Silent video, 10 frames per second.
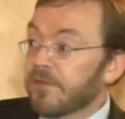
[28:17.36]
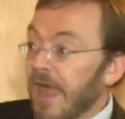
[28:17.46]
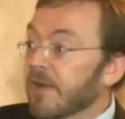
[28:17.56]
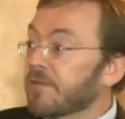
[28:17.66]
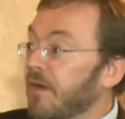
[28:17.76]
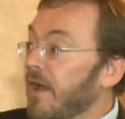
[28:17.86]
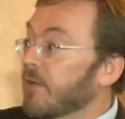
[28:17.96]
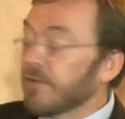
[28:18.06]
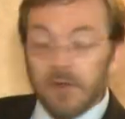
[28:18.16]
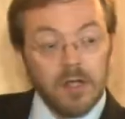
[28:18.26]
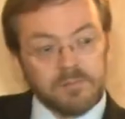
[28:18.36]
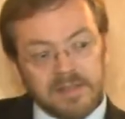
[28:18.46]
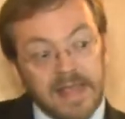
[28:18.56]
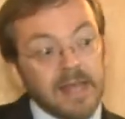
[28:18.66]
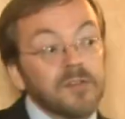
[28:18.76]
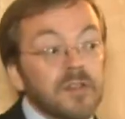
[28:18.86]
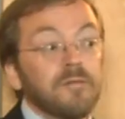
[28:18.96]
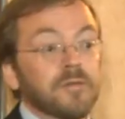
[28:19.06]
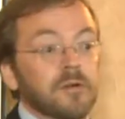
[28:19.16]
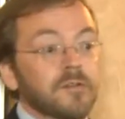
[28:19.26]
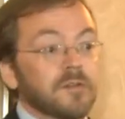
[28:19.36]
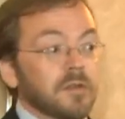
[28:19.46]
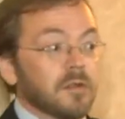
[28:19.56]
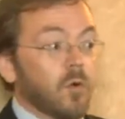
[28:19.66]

satisfying result, but that is the first